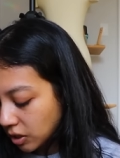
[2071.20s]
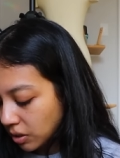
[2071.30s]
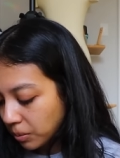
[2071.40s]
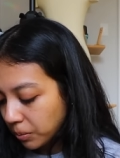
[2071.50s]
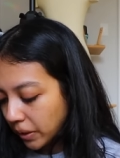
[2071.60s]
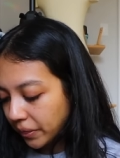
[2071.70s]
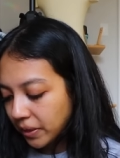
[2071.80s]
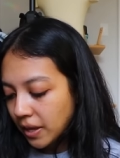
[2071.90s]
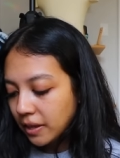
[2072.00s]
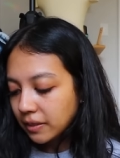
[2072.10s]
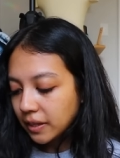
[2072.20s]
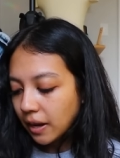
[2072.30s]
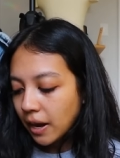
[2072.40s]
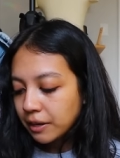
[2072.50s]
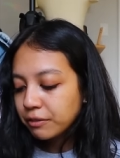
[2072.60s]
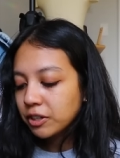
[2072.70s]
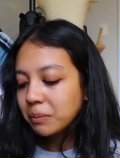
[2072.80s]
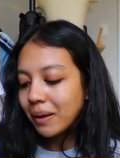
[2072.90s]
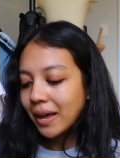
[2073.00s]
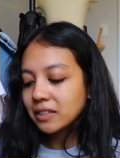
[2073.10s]
to go with the
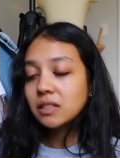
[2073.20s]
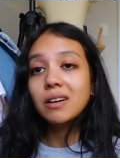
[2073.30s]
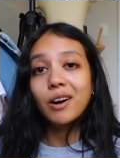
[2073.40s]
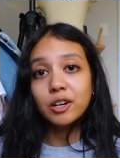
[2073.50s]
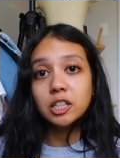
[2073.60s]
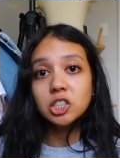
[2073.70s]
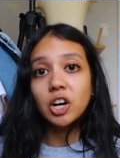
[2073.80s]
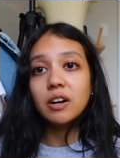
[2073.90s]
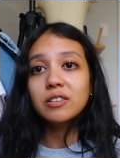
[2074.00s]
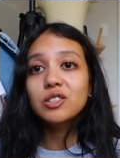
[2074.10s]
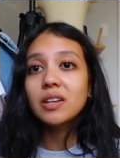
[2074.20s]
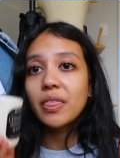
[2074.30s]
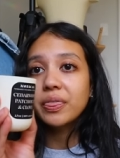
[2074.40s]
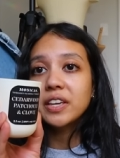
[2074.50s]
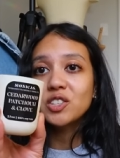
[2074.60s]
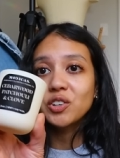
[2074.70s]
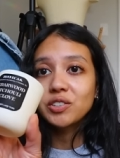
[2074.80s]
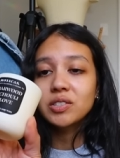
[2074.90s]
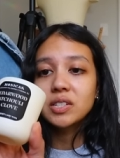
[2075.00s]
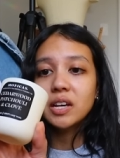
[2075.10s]
Ivory Matte Art Jars. These are
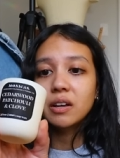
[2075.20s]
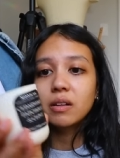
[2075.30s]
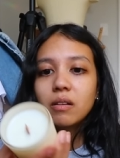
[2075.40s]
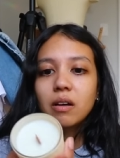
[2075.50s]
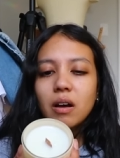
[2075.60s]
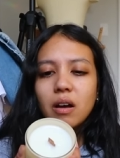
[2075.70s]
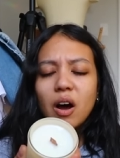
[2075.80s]
still...